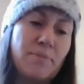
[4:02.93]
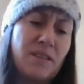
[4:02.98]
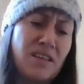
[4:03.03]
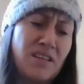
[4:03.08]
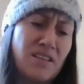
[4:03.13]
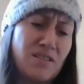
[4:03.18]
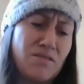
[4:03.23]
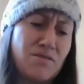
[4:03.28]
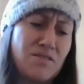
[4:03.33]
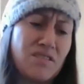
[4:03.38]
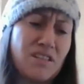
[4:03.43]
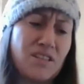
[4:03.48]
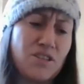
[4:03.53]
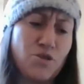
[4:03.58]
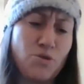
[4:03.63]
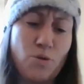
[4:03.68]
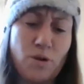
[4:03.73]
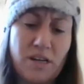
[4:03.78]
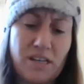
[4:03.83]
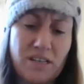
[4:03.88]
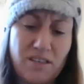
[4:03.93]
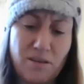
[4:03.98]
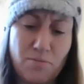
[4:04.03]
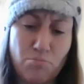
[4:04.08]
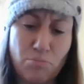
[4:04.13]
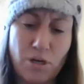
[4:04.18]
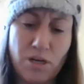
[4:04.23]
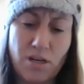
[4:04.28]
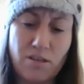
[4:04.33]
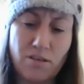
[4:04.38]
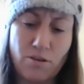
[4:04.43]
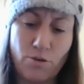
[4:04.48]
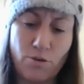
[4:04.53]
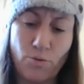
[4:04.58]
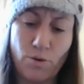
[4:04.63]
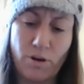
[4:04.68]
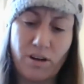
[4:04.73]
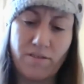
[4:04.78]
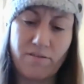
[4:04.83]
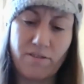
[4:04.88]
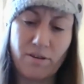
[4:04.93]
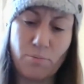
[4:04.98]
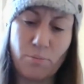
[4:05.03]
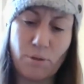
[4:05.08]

I think this is like 20 some bucks or whatever.